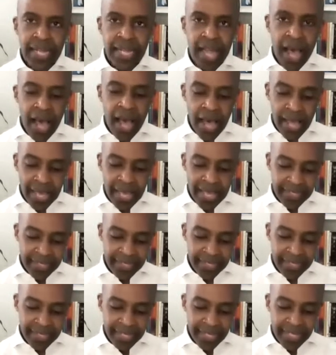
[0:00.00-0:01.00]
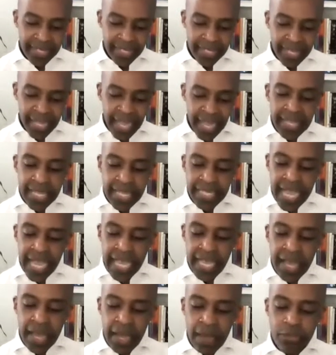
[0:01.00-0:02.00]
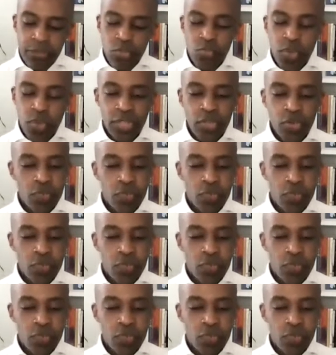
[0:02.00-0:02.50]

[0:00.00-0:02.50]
die. And the day comes when you